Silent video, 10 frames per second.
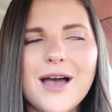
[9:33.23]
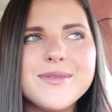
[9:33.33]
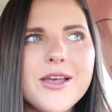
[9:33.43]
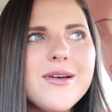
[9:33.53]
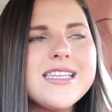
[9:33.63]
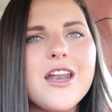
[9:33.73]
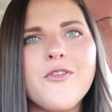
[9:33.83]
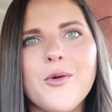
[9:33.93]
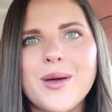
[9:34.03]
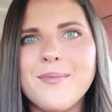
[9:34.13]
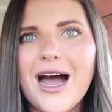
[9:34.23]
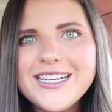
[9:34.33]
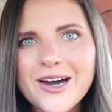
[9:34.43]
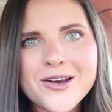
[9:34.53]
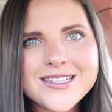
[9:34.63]
I'm so excited for when
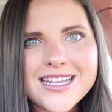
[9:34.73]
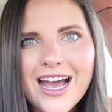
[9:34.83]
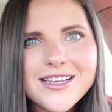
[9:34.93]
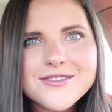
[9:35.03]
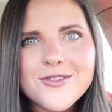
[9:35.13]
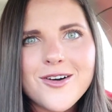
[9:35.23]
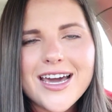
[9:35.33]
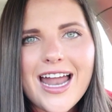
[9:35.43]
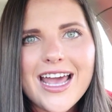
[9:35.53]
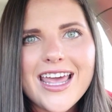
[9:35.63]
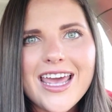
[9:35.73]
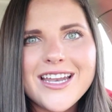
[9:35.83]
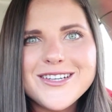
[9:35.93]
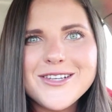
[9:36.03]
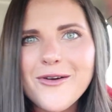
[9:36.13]
my daughter's in high school and I
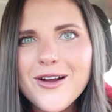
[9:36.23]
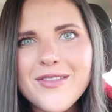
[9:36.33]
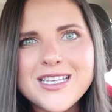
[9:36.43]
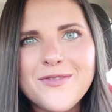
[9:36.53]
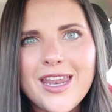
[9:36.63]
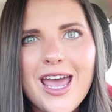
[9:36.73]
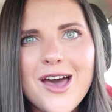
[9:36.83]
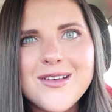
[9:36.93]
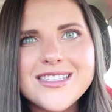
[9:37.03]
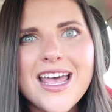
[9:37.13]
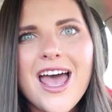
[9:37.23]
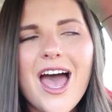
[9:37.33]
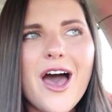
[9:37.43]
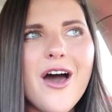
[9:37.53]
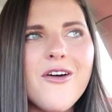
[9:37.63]
can show her these videos
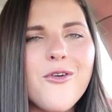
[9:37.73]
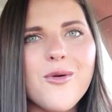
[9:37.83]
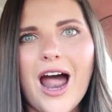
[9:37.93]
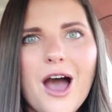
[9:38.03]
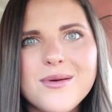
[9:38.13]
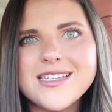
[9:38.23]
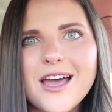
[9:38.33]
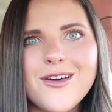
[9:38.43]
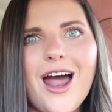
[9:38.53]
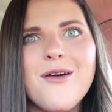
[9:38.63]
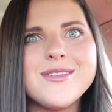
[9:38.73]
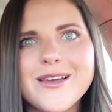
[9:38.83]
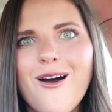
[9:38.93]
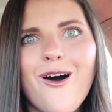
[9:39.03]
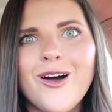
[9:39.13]
of what I was like when I was
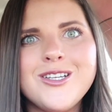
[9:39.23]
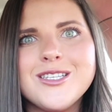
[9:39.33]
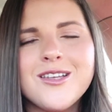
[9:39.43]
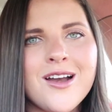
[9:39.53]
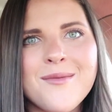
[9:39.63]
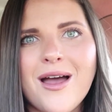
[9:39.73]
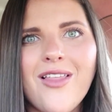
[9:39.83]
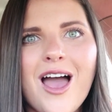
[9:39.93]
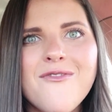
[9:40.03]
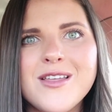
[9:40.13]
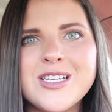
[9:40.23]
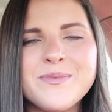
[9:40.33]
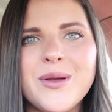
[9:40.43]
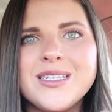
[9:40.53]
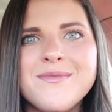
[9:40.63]
in college and starting my life and
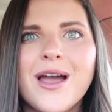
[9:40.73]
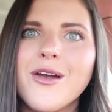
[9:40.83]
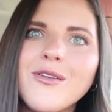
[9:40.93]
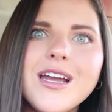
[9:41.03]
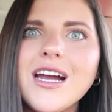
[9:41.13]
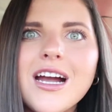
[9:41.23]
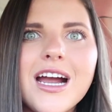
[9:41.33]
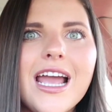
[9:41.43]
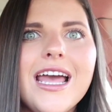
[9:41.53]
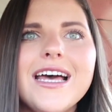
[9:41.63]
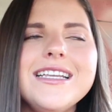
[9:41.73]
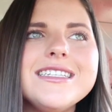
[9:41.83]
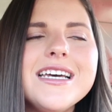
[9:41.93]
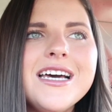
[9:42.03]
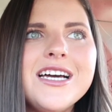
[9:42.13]
just building my career
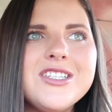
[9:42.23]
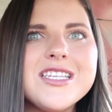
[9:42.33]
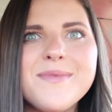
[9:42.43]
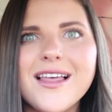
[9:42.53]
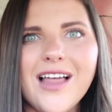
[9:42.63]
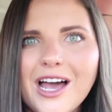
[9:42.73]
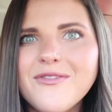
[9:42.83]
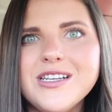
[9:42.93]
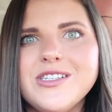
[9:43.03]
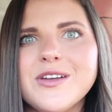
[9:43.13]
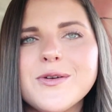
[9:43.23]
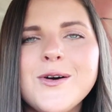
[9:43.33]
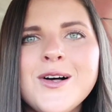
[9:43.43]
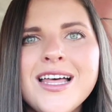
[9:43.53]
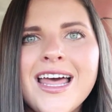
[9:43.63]
and just my life in
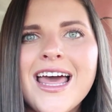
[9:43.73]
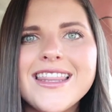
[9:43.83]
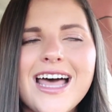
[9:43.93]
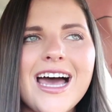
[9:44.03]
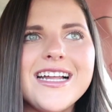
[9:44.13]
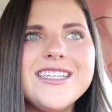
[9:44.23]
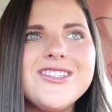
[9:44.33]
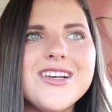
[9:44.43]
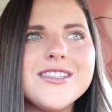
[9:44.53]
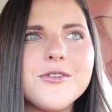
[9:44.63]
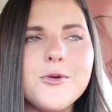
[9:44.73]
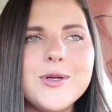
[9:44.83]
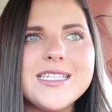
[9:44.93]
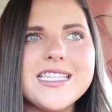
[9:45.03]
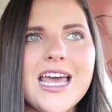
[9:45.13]
general. That is just the
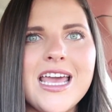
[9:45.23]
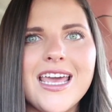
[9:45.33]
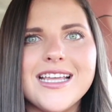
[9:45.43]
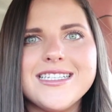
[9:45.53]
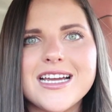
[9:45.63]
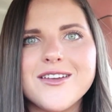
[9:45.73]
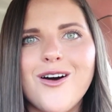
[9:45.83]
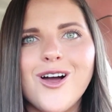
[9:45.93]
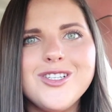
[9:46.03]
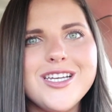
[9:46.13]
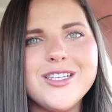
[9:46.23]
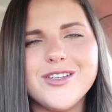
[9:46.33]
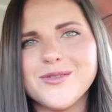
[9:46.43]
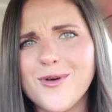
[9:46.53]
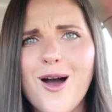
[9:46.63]
coolest thing, and technology
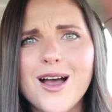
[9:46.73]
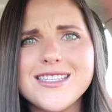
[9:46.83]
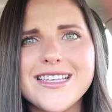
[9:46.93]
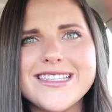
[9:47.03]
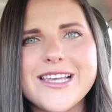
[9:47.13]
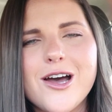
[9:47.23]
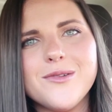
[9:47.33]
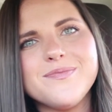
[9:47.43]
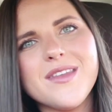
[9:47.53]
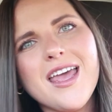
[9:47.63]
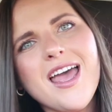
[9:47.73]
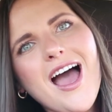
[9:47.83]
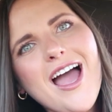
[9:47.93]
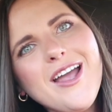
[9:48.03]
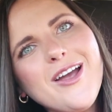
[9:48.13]
just rocks. And so
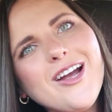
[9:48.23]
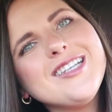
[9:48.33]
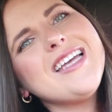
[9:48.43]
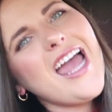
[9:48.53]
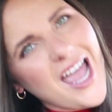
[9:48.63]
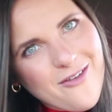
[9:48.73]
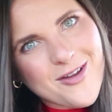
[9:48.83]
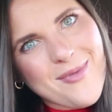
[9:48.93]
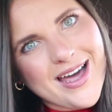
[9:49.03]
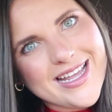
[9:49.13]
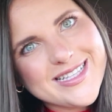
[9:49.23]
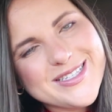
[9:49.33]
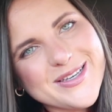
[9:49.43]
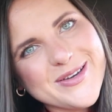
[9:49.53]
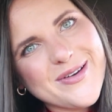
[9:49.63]
I encourage everybody
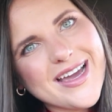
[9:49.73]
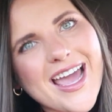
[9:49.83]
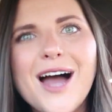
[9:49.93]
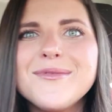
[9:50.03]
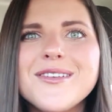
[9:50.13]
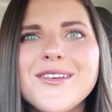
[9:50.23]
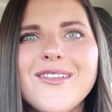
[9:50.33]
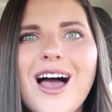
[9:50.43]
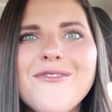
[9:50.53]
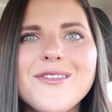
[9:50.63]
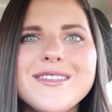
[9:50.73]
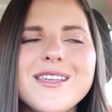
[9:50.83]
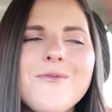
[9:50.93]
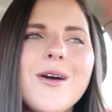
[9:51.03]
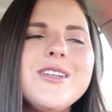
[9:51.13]
to capture their life in
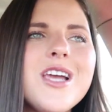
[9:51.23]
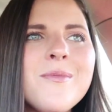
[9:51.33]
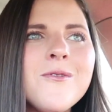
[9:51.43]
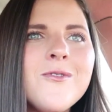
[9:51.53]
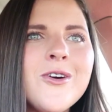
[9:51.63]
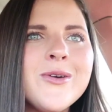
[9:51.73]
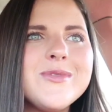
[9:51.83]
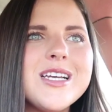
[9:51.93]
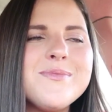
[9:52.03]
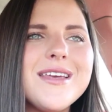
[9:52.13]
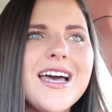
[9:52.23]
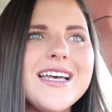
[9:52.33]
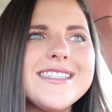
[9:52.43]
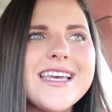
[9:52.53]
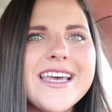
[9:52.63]
some way, shape, or form, just
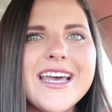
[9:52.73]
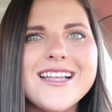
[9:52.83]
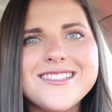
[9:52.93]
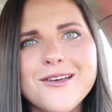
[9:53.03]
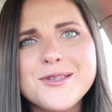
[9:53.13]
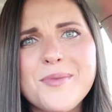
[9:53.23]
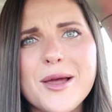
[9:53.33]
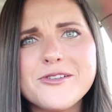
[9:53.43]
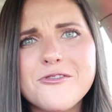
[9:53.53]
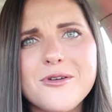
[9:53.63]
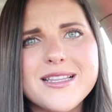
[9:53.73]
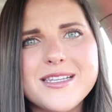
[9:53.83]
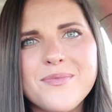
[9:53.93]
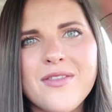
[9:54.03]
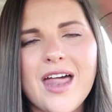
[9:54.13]
because it's so special and
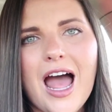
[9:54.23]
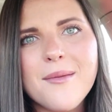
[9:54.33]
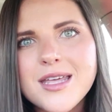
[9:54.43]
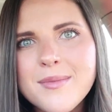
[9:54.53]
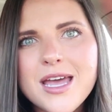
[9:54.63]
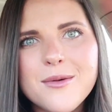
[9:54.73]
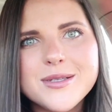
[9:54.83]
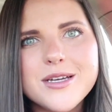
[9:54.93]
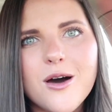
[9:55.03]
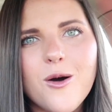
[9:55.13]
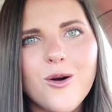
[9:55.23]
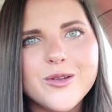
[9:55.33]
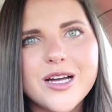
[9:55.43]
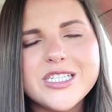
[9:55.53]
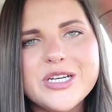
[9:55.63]
it's something that I'm going to be able to
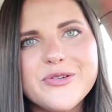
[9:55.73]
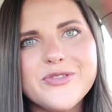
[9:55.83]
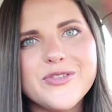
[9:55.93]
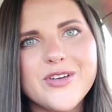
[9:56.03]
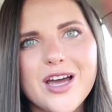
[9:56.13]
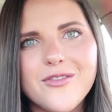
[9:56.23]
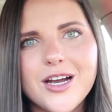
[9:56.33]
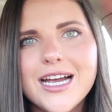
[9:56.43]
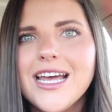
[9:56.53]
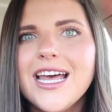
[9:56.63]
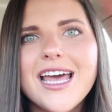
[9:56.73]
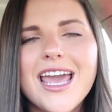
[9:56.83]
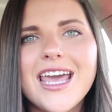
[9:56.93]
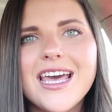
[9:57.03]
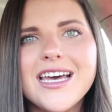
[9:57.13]
hold on to for forever.
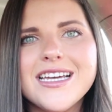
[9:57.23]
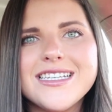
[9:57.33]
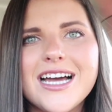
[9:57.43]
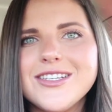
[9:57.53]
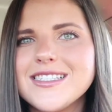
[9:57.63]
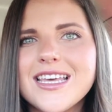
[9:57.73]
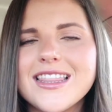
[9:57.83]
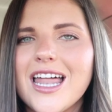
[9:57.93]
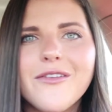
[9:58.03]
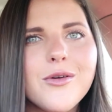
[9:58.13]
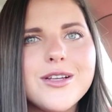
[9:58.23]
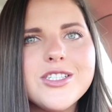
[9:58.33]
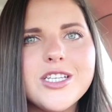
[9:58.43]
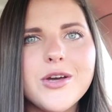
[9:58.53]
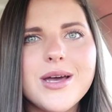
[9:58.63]
And I just think that everyone
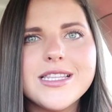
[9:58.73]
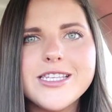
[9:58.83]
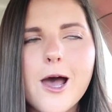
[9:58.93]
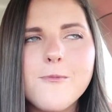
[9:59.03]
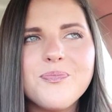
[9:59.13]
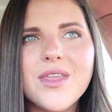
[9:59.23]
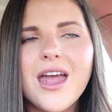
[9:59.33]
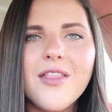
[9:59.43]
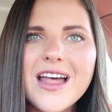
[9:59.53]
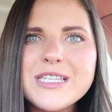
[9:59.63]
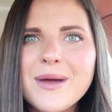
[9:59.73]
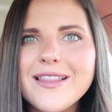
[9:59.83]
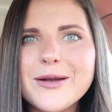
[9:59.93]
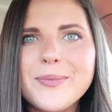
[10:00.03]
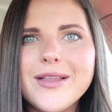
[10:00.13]
should do it. So that's my
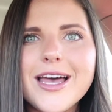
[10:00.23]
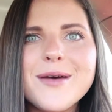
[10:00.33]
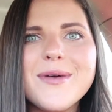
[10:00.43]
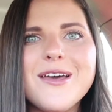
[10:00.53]
little blip.